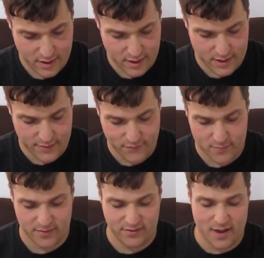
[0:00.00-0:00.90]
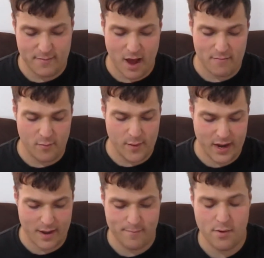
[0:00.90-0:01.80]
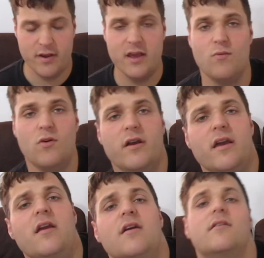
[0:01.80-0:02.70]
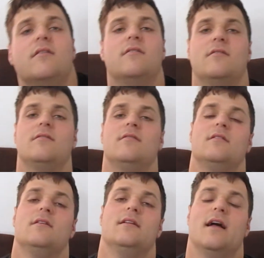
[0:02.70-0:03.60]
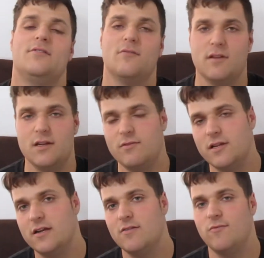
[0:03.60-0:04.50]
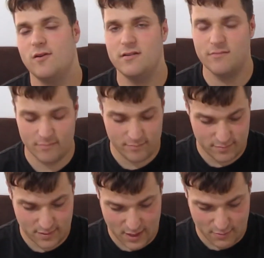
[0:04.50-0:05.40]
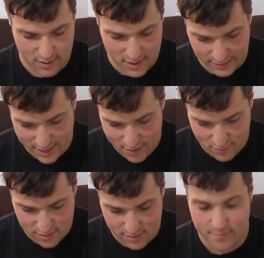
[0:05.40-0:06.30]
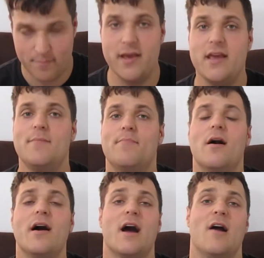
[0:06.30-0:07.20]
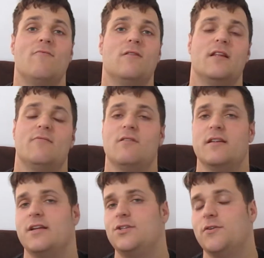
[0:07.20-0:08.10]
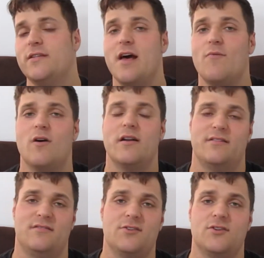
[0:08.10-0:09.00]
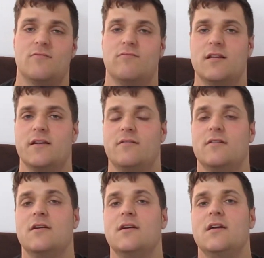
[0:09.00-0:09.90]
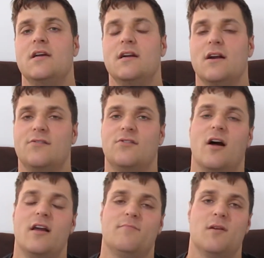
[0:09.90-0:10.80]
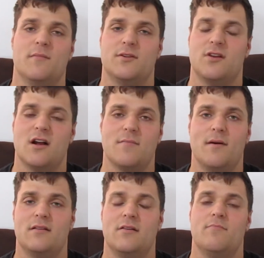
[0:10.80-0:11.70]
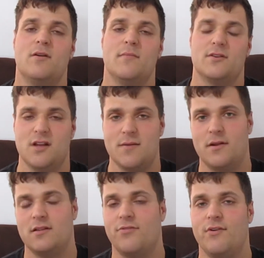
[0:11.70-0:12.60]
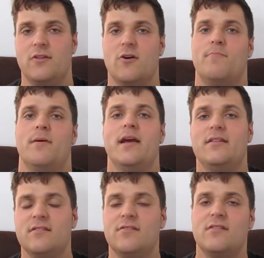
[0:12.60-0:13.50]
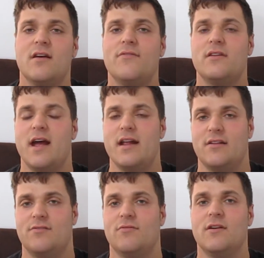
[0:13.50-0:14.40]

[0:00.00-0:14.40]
And then from the same album we got Boogie Woogie. That's a really, really good one. I really like that one. Piggy Pie, I really, really enjoy that one. It's such a really good song. They're pretty much talking about the three little pigs and stuff and that. It's a